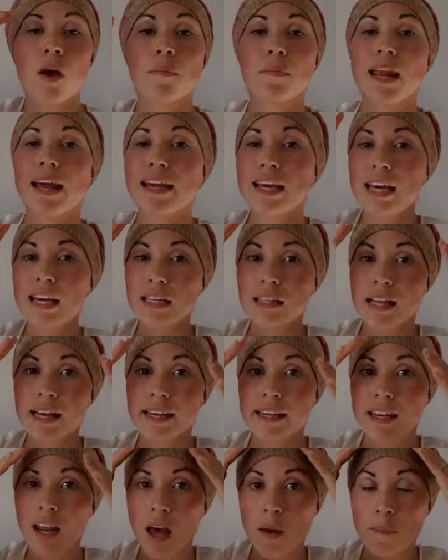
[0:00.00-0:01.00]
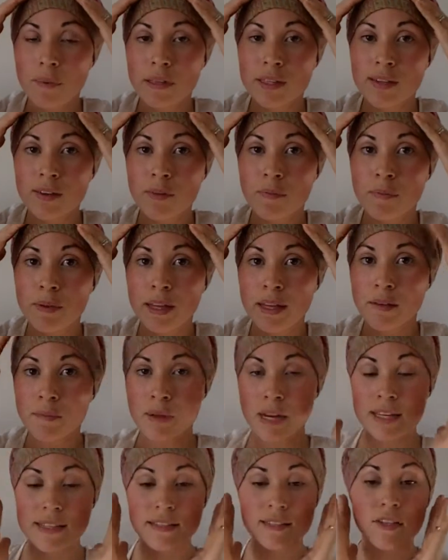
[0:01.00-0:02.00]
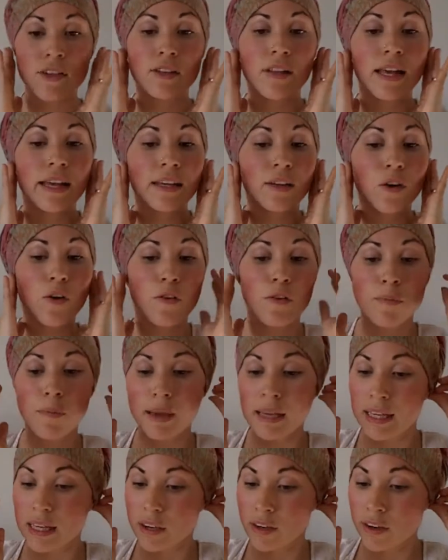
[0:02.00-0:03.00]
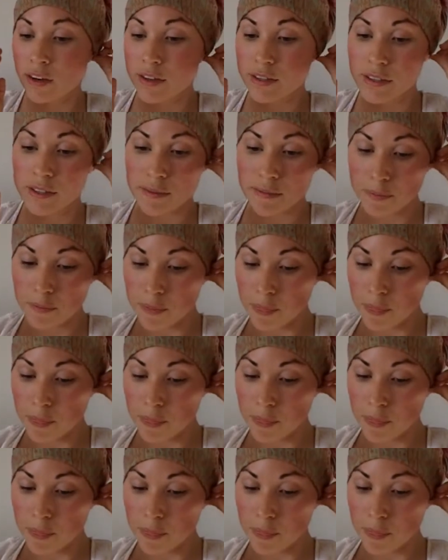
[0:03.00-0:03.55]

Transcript: but I kind of like it up a little bit, but I still like it over my ears.